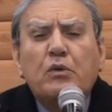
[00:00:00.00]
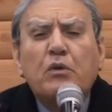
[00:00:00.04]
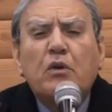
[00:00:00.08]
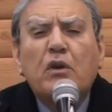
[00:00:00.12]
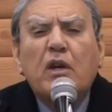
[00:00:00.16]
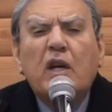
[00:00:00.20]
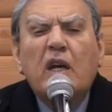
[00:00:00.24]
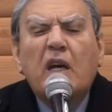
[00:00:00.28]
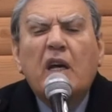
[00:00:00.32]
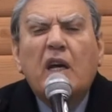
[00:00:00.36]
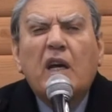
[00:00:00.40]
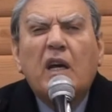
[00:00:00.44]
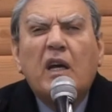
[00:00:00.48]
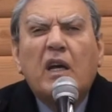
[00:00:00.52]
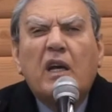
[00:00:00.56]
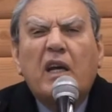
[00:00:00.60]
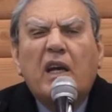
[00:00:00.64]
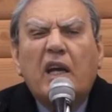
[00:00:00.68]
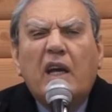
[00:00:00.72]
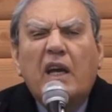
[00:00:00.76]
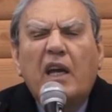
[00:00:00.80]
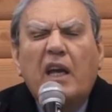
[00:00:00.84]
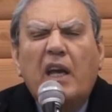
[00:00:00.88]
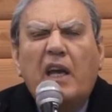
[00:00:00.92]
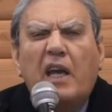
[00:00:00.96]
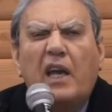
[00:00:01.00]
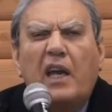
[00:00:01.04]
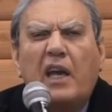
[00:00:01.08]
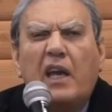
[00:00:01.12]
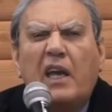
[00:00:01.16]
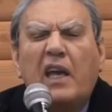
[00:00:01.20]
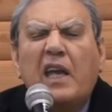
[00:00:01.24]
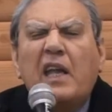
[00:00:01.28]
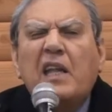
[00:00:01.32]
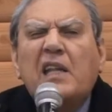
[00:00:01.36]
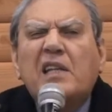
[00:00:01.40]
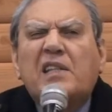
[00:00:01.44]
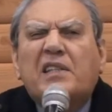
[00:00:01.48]
will show
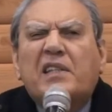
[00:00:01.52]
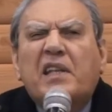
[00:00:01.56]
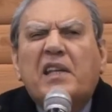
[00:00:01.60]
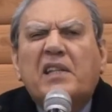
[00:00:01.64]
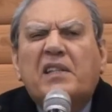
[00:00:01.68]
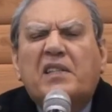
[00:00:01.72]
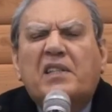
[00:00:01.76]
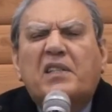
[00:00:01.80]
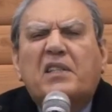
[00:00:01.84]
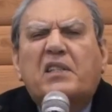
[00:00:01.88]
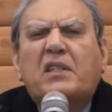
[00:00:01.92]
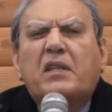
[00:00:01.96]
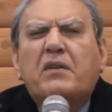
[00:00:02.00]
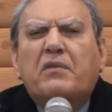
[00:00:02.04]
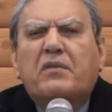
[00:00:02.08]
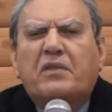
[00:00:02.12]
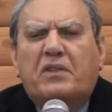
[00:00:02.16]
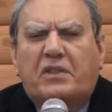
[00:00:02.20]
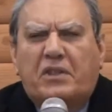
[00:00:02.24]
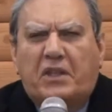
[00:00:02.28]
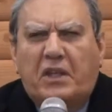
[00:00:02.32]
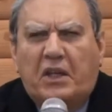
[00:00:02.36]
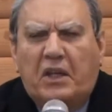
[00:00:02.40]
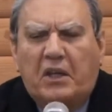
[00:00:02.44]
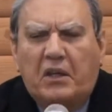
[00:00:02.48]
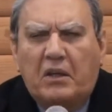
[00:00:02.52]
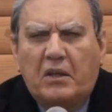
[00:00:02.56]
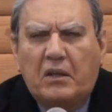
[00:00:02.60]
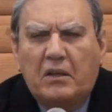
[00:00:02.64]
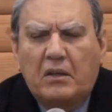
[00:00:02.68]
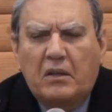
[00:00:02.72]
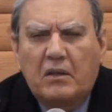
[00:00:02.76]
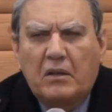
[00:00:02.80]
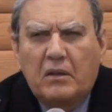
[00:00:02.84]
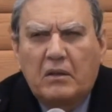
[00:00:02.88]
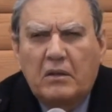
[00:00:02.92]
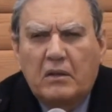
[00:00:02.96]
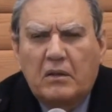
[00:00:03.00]

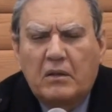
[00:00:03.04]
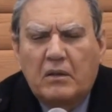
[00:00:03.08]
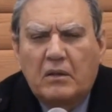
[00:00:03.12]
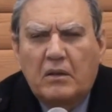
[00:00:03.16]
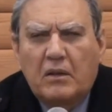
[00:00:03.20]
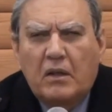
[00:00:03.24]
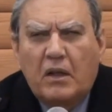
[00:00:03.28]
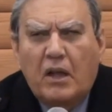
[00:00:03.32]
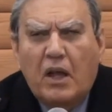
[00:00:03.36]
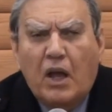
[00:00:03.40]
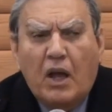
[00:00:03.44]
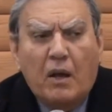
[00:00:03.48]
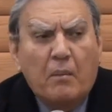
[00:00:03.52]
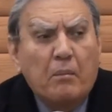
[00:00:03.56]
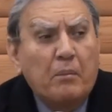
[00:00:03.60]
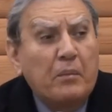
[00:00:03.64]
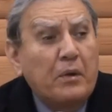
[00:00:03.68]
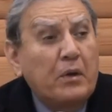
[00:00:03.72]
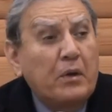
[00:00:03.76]
insensitivity,